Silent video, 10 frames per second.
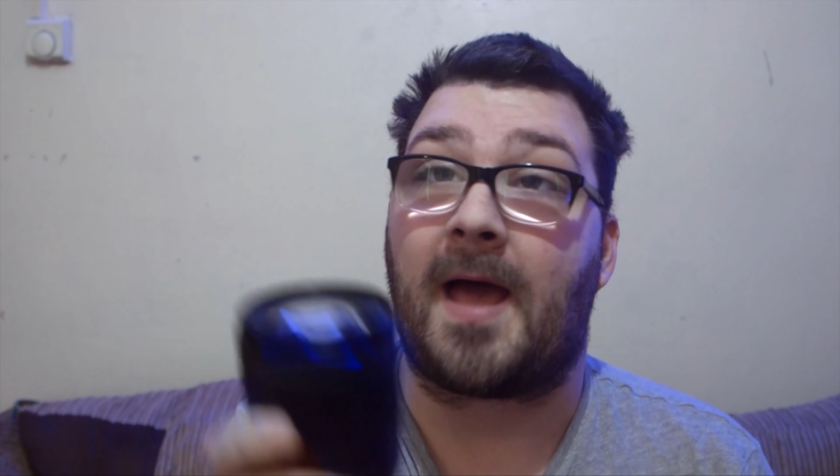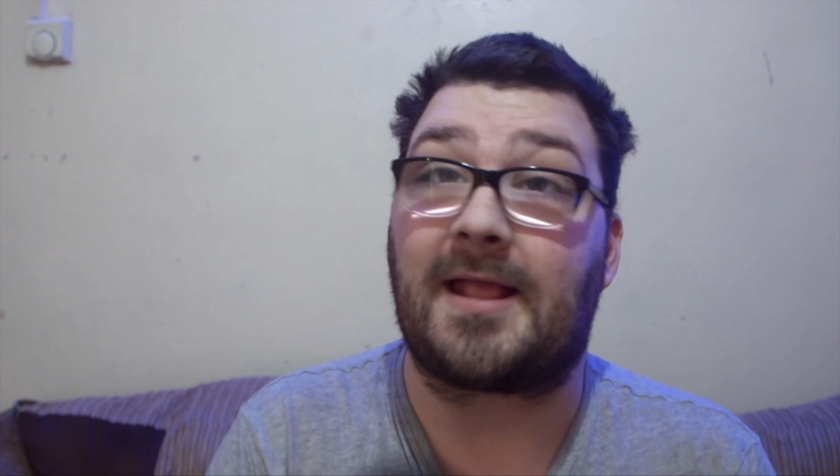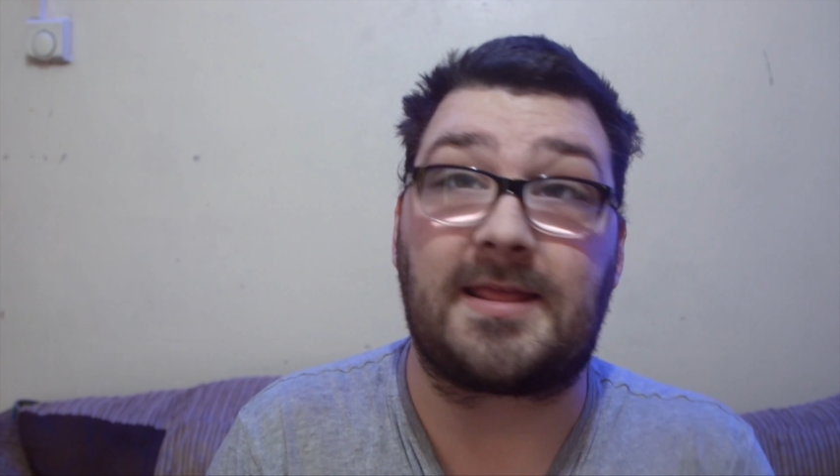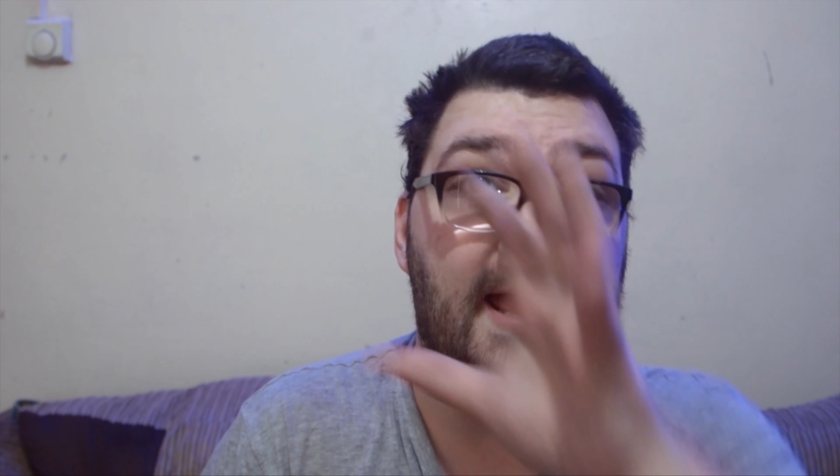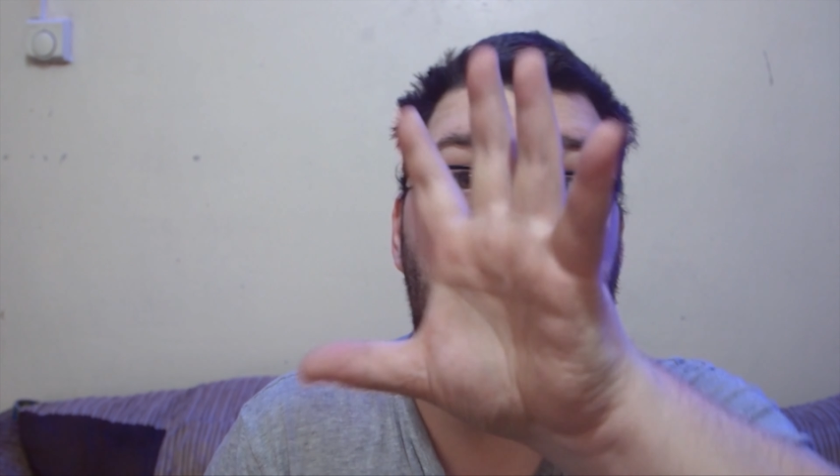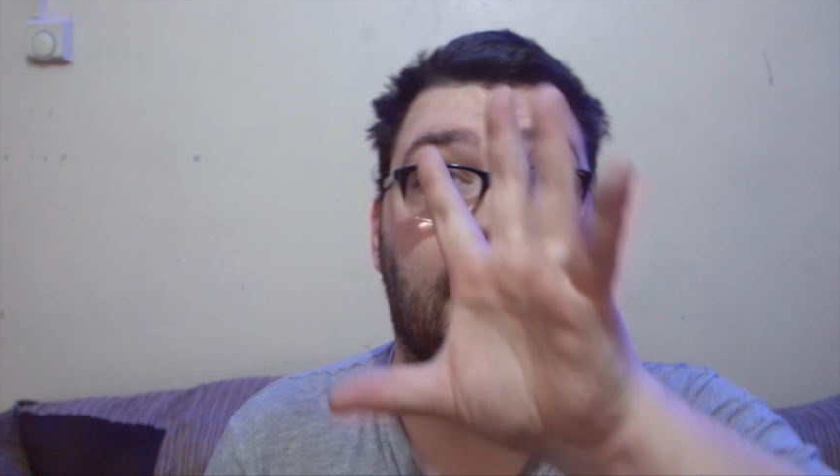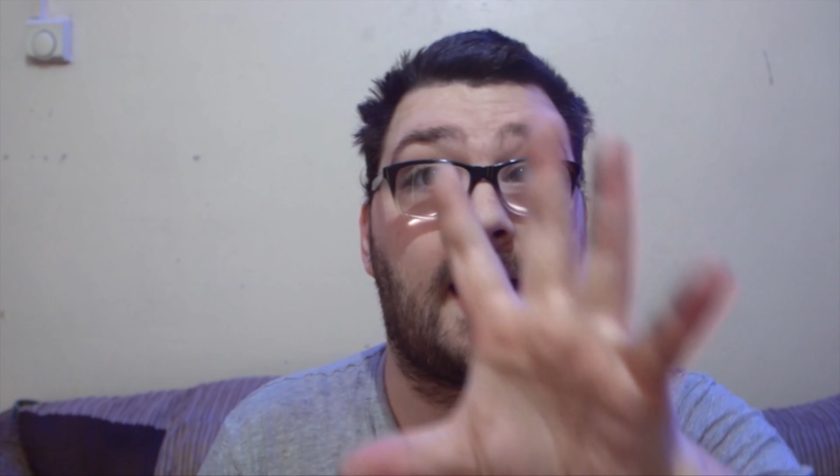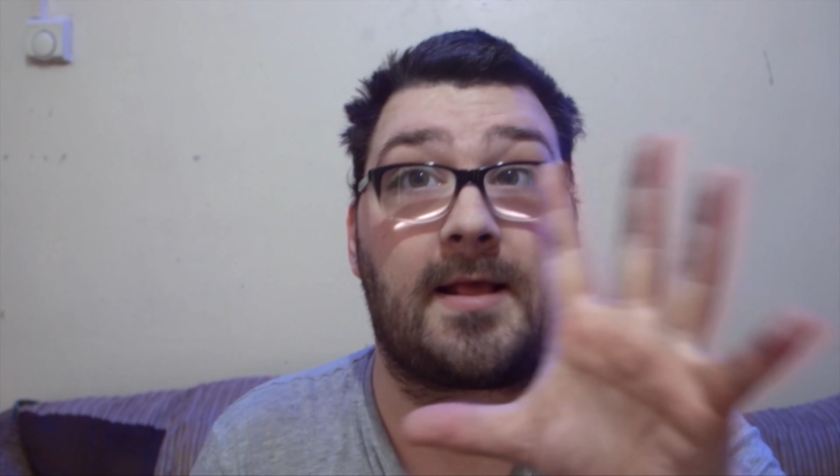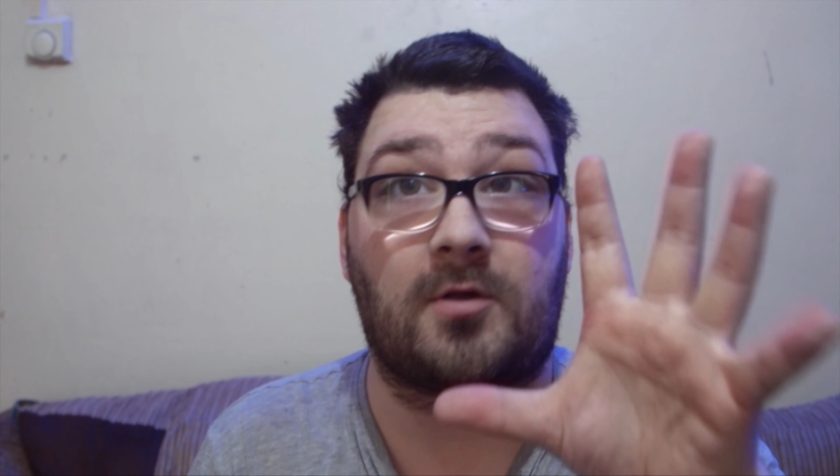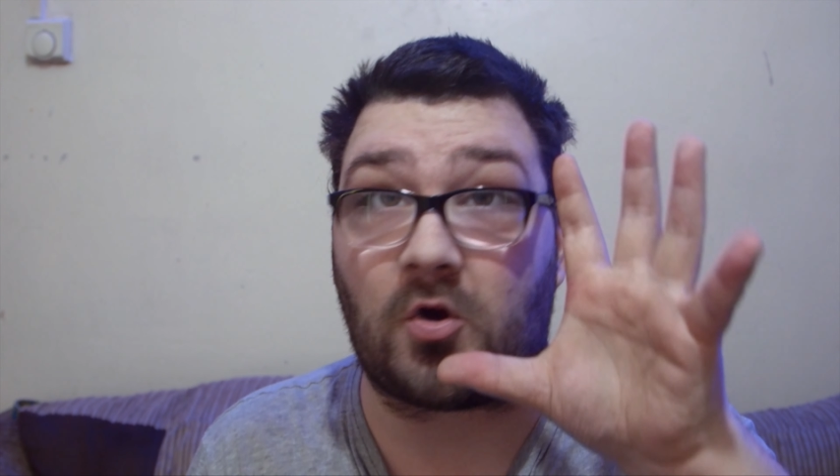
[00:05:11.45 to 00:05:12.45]
And yeah,
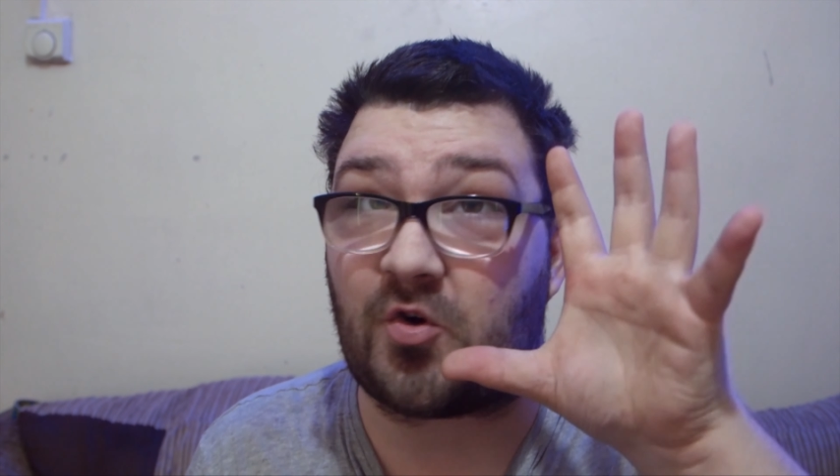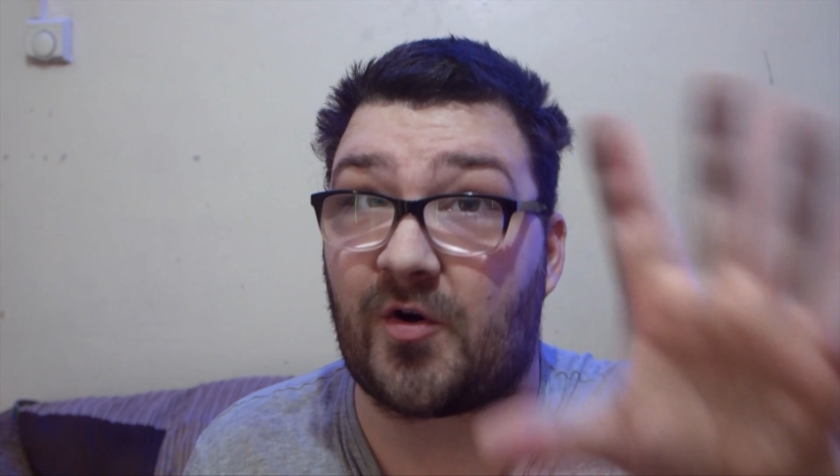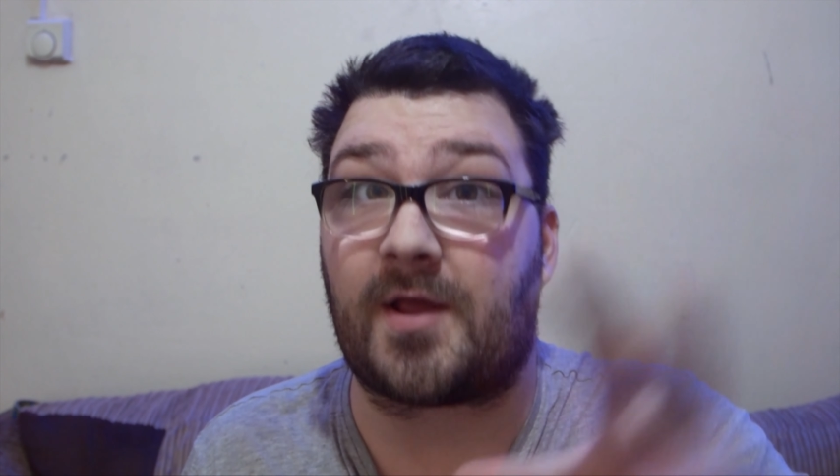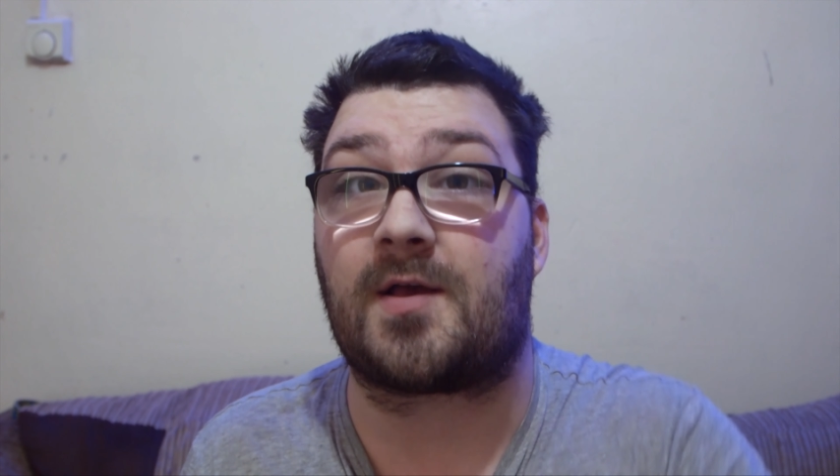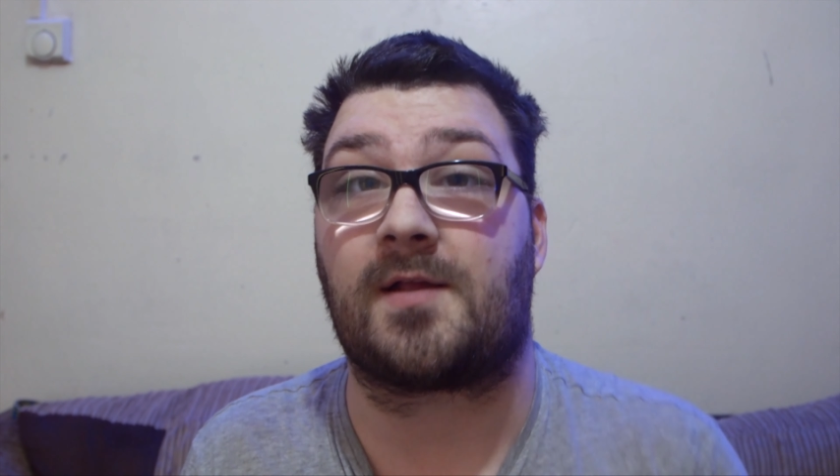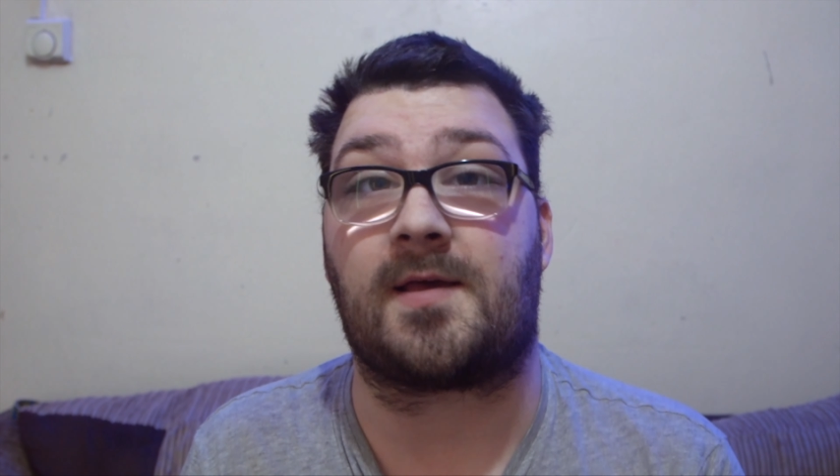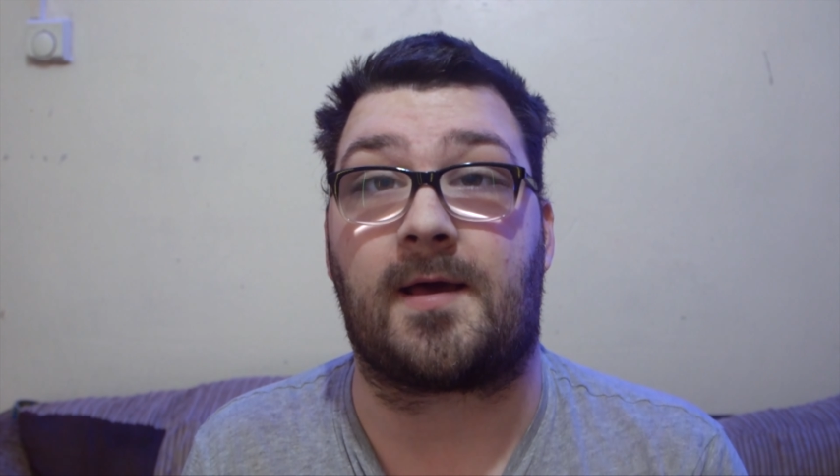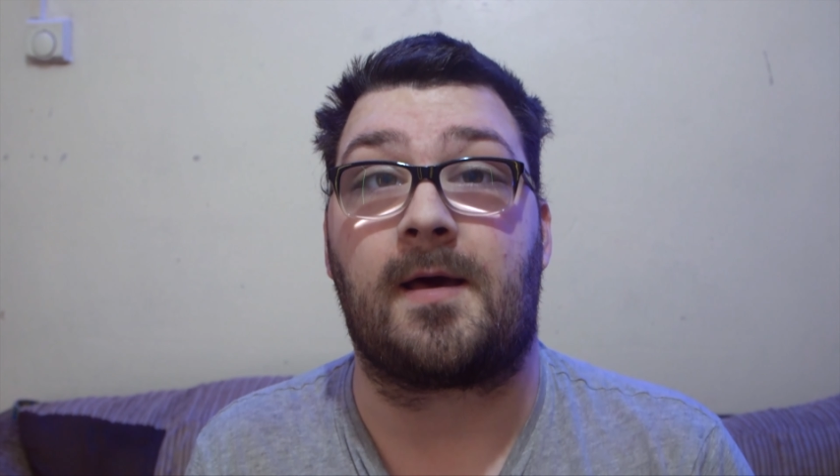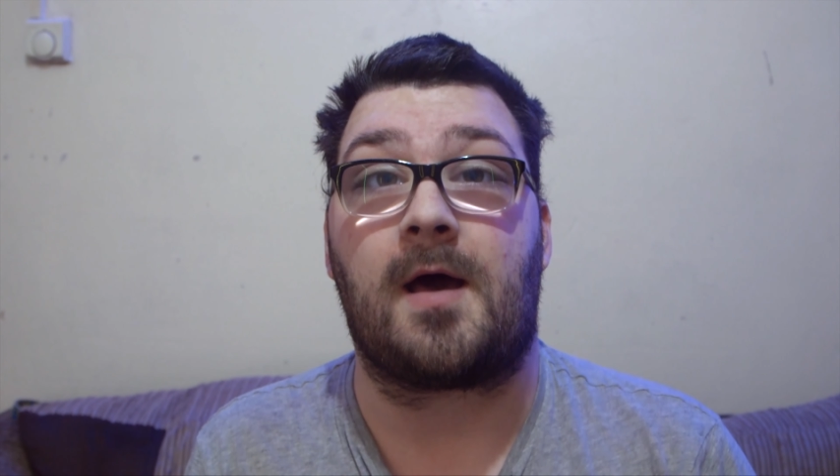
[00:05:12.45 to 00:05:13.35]
that is a great idea.